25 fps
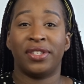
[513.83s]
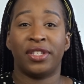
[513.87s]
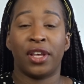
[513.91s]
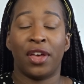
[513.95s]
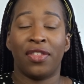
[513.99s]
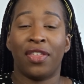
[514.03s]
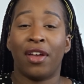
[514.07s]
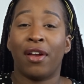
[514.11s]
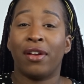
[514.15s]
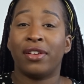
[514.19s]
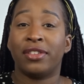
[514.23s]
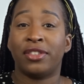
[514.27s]

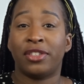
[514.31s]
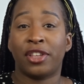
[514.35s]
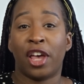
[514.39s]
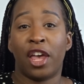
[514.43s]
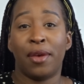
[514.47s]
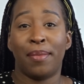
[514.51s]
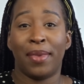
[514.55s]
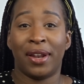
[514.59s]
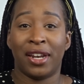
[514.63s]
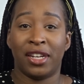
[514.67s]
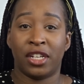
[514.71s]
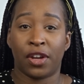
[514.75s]
So there are
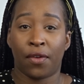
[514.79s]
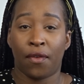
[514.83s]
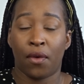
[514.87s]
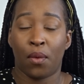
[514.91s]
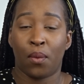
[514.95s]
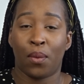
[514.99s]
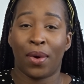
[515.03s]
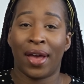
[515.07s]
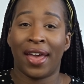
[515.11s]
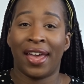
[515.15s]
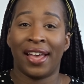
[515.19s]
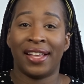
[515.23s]
so many
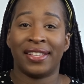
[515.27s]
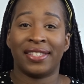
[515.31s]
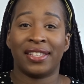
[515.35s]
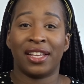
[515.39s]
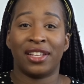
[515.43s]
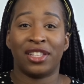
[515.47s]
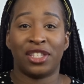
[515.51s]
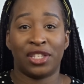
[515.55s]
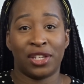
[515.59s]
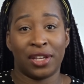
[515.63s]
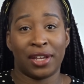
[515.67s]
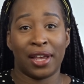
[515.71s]
different ways
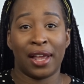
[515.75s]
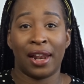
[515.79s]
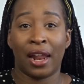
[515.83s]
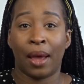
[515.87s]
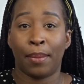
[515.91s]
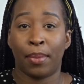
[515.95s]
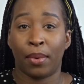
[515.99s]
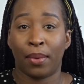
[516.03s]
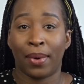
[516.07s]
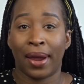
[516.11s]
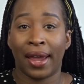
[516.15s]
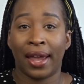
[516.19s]
to
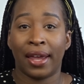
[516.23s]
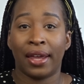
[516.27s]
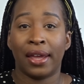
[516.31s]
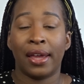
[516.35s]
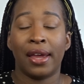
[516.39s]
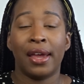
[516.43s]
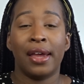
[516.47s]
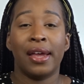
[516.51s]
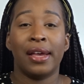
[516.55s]
collaborate.